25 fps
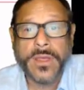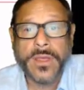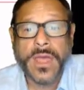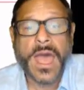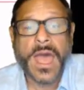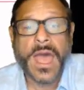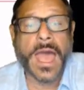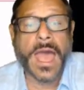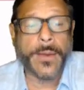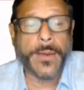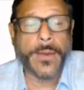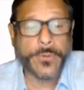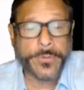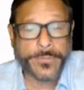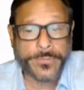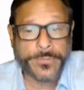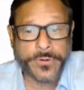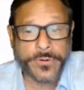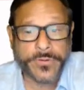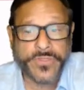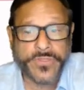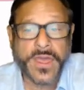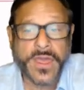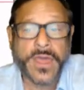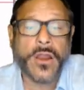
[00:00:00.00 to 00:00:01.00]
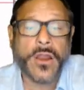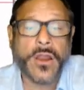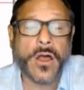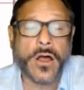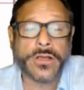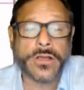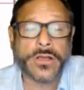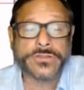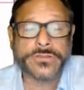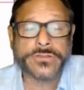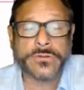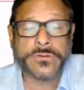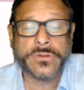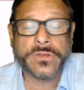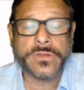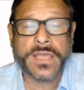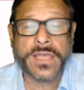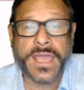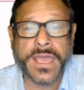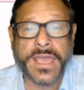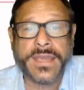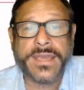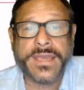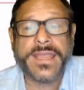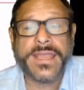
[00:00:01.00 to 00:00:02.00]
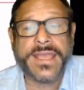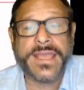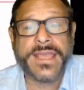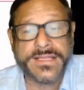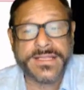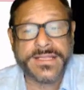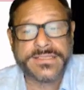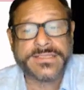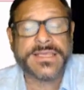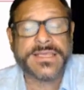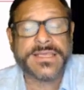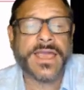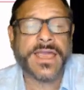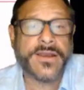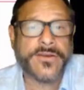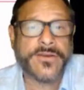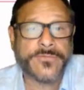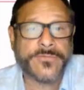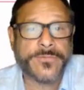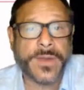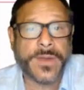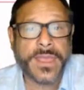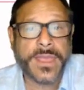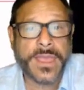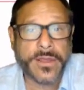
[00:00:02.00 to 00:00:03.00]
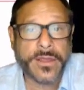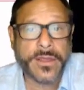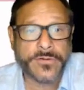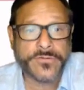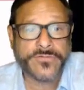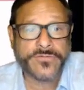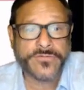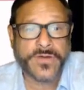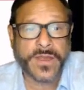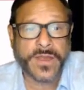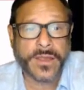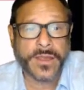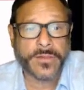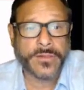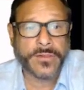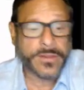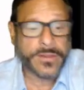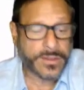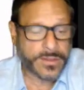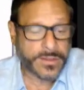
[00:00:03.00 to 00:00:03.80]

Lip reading: I would put that also again inside of my header file.